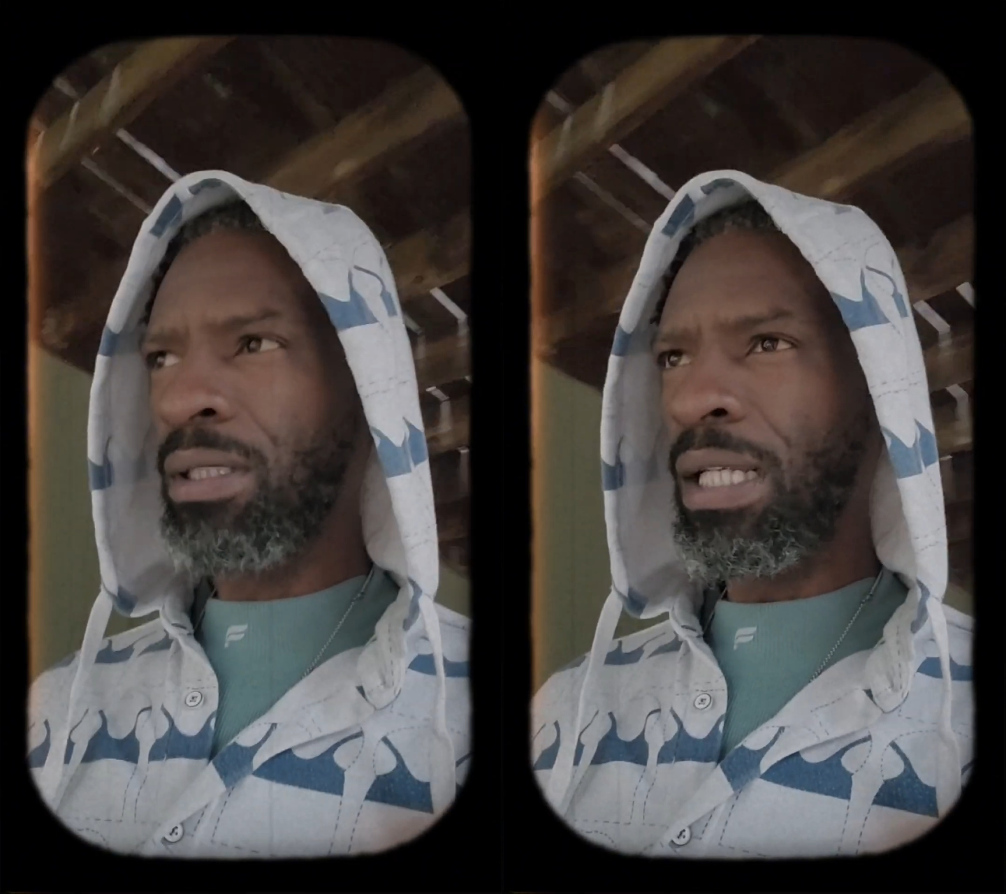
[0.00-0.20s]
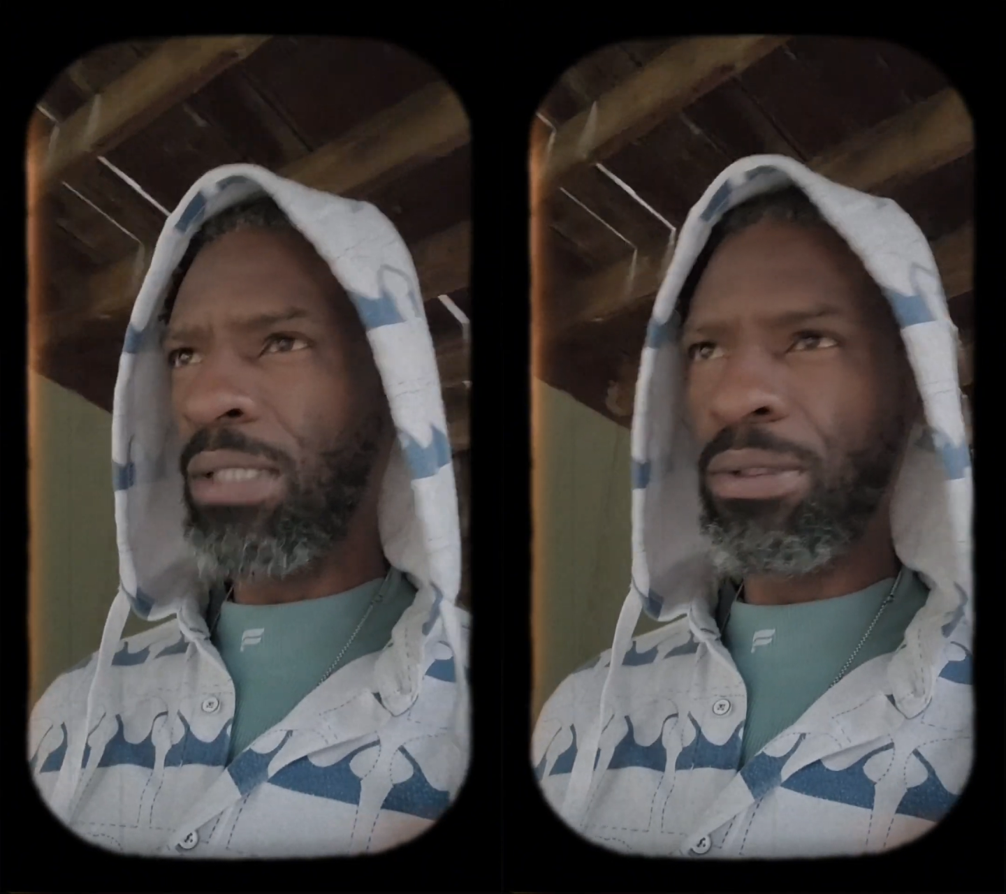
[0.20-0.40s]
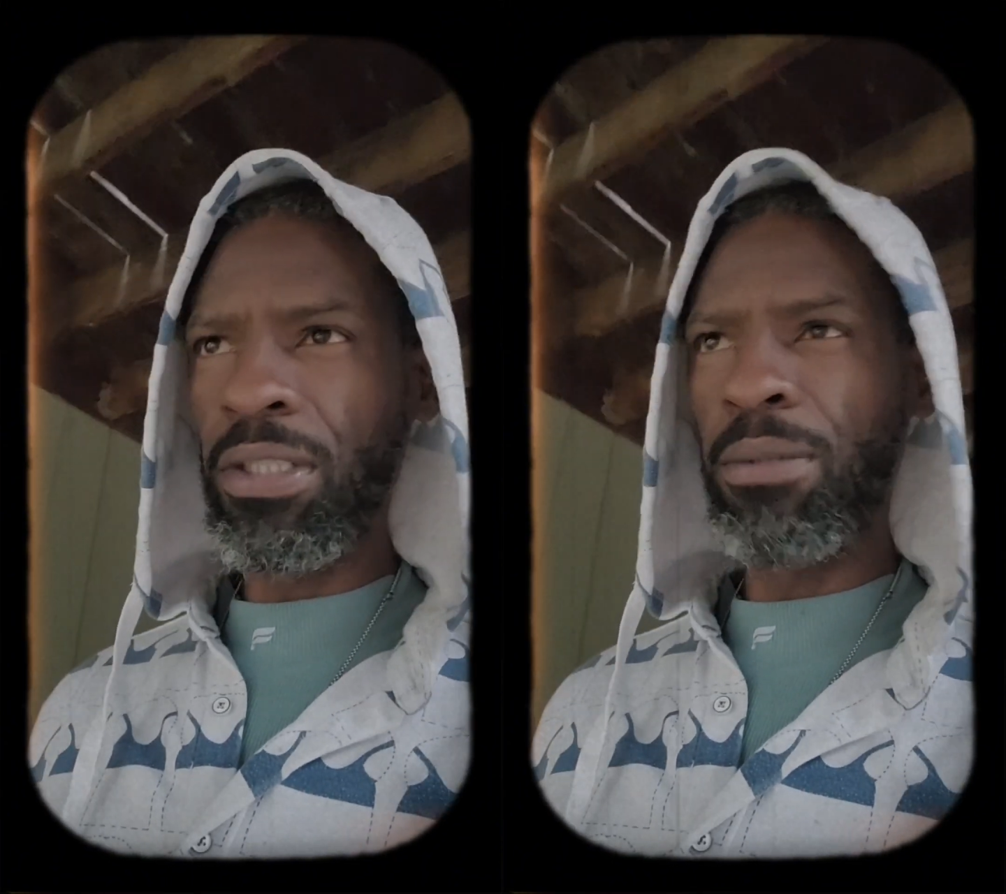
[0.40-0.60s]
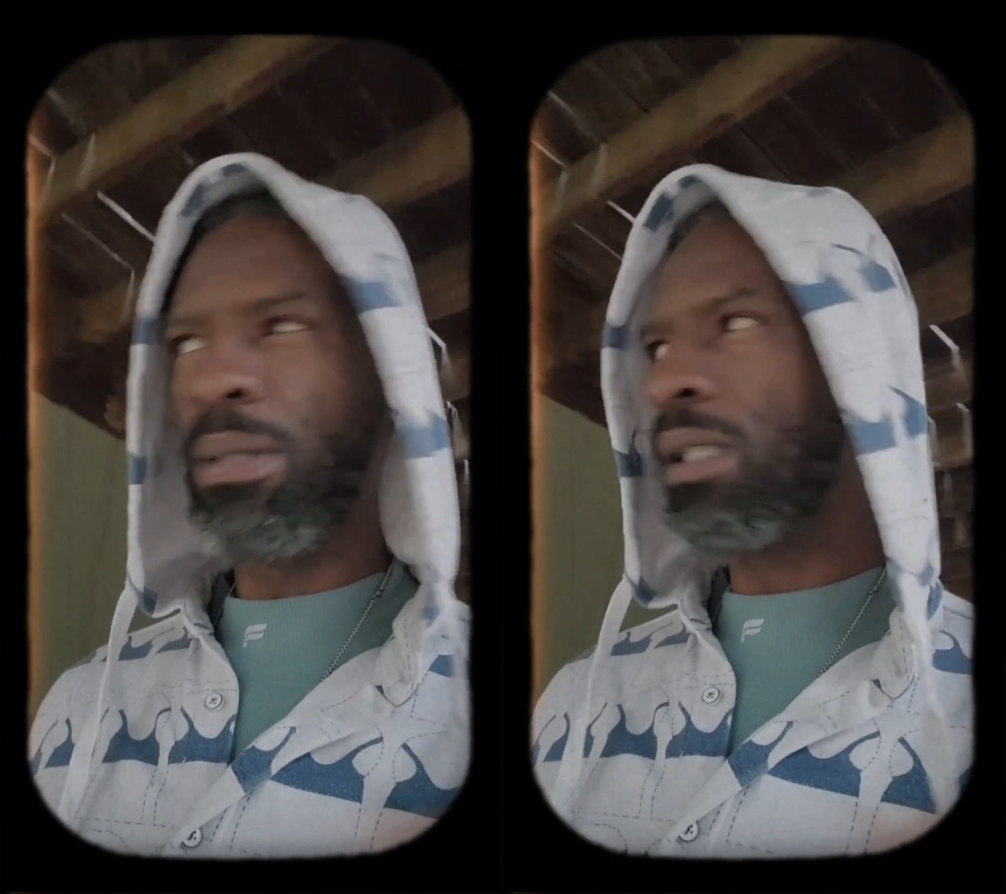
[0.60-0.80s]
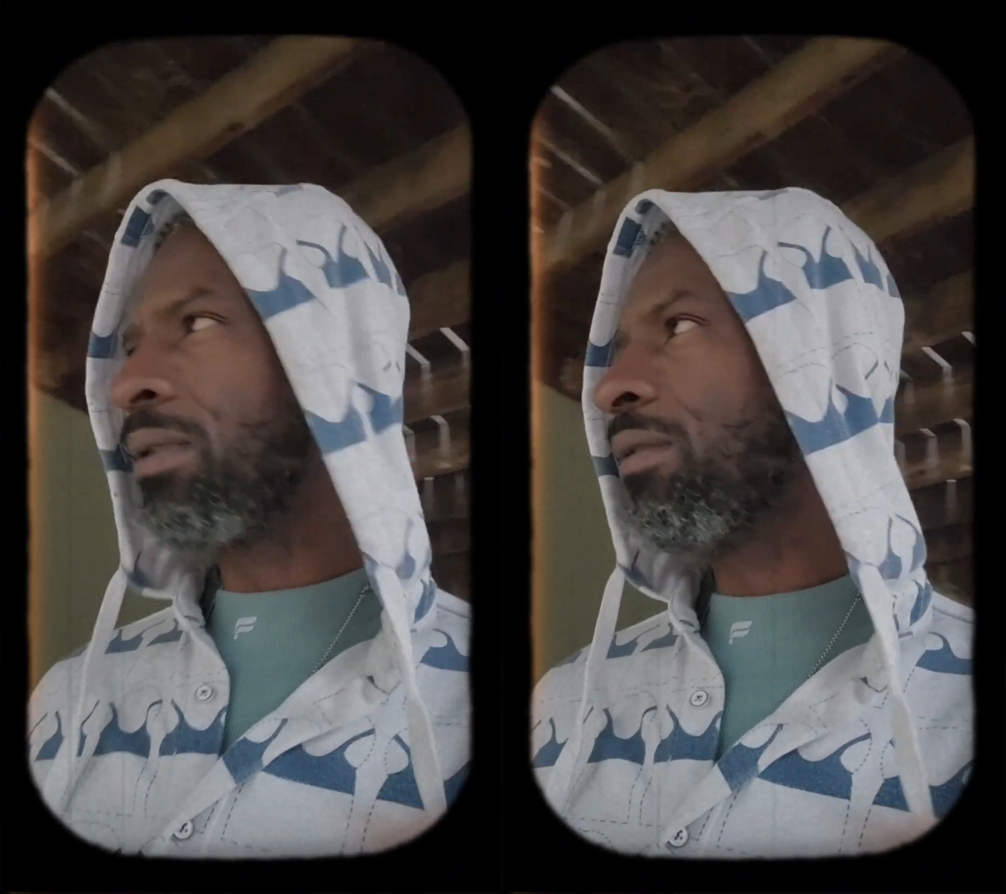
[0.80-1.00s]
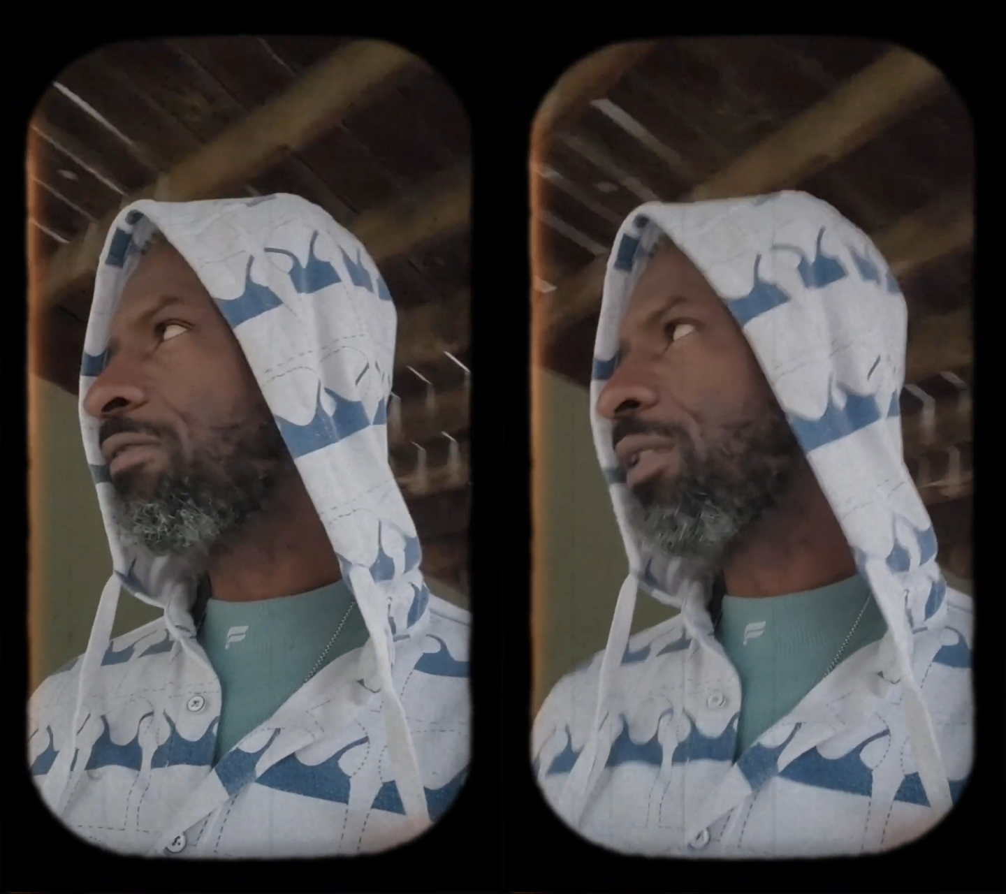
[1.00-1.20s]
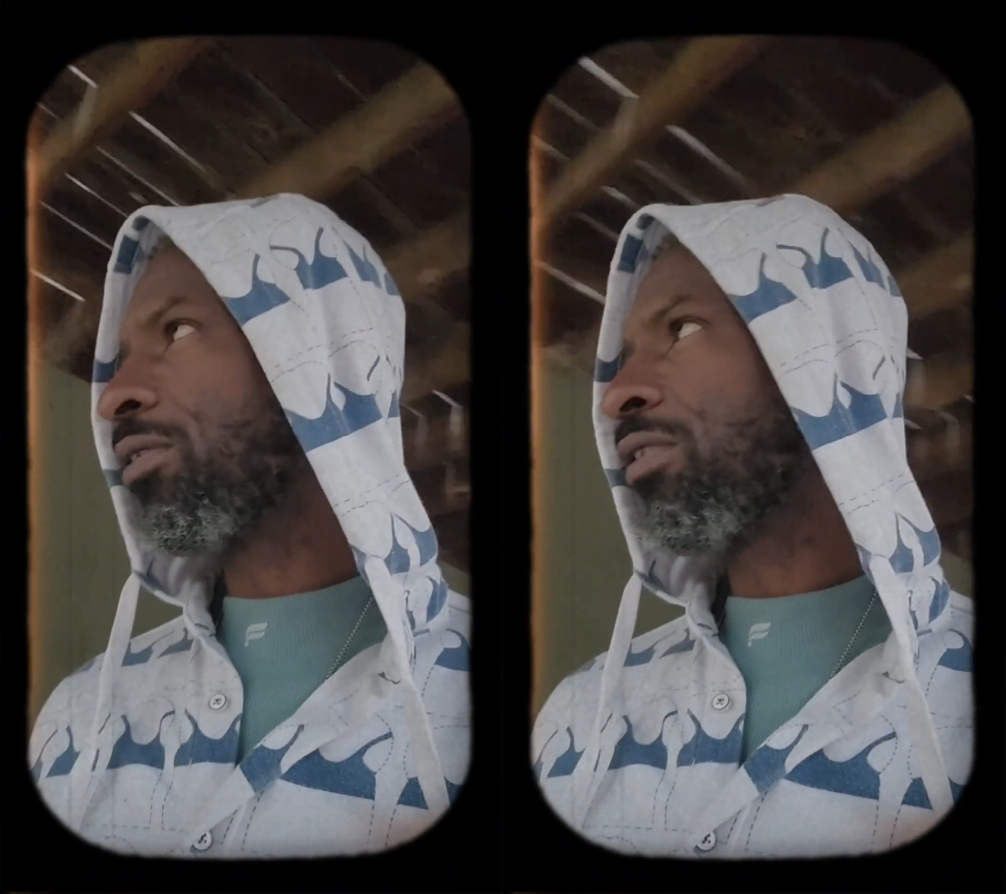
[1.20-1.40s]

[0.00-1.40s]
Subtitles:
and you hear about folks